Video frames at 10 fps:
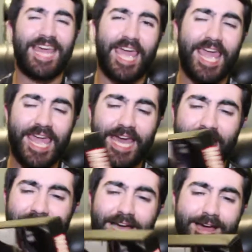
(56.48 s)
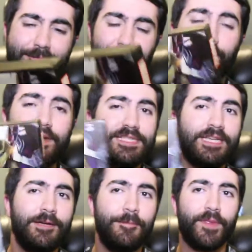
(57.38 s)
They
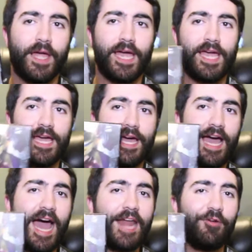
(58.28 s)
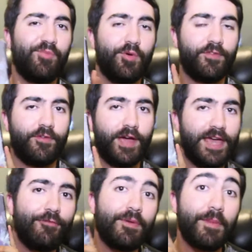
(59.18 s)
print a art of book for
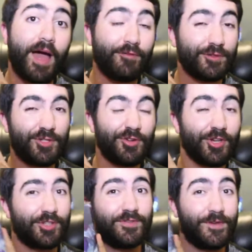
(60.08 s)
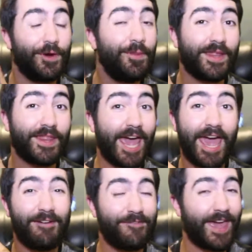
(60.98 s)
every Marvel Studios film,
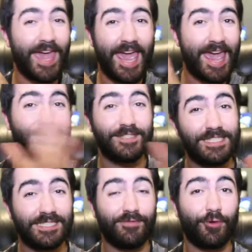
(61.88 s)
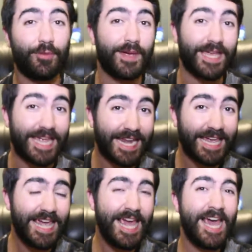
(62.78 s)
have ever since the very
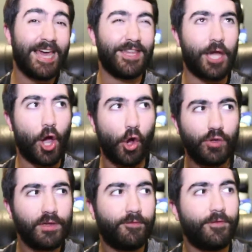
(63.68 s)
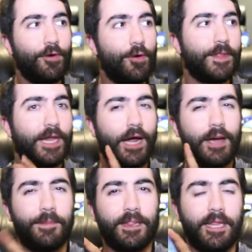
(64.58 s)
beginning. The only film that
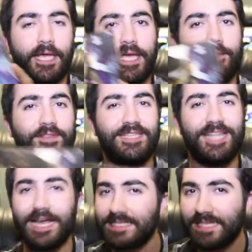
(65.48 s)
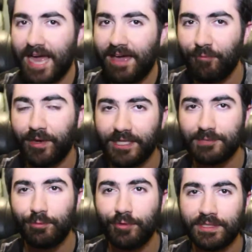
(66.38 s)
I believe doesn't have one of
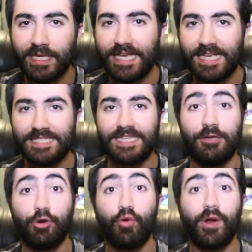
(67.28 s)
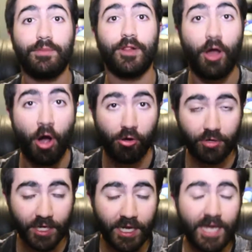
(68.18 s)
these books is The Incredible
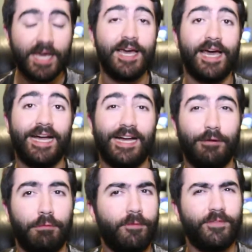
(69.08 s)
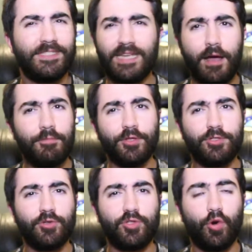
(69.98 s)
Hulk. I'm not
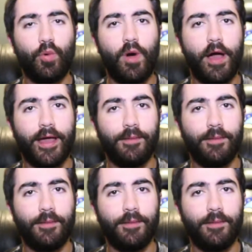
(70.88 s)
too sure why.